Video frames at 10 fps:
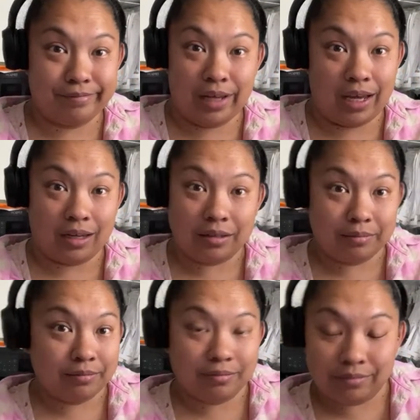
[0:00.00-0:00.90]
ink.
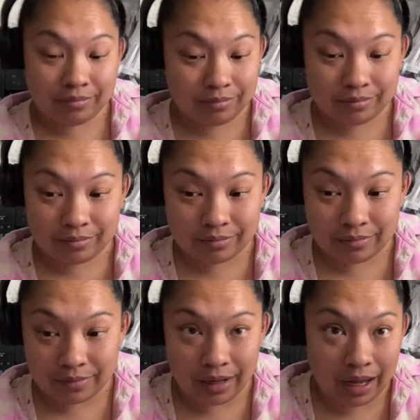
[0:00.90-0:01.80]

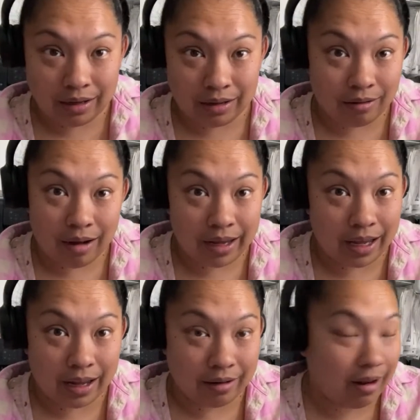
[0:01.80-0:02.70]
I don't know. I
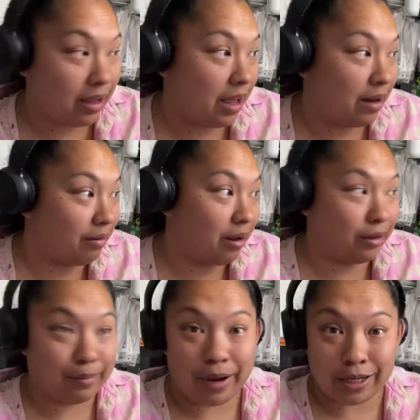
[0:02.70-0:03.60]
can't
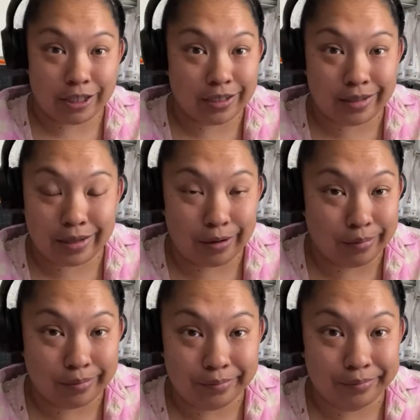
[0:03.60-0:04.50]
color match it, so
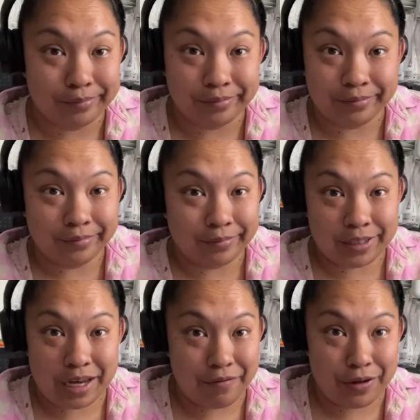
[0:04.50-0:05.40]

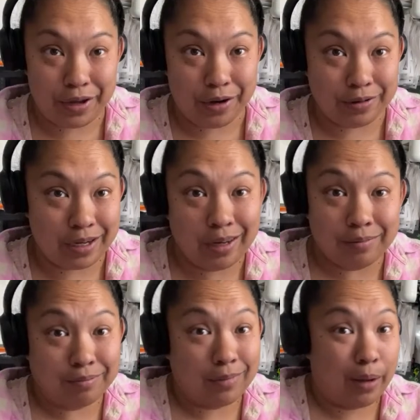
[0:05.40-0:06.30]
see if you could use it.
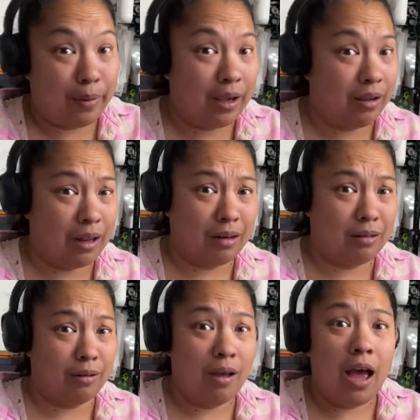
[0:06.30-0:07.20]
Maybe. I don't
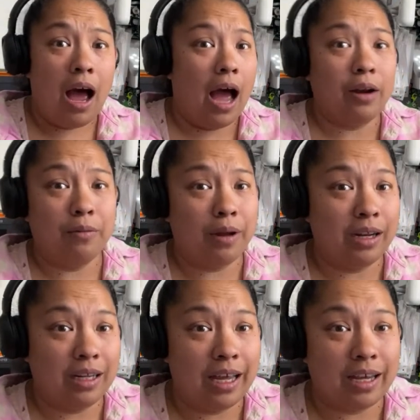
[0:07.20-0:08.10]
know. I don't
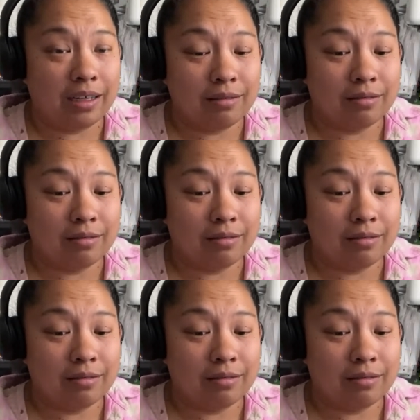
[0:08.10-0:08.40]
wanna like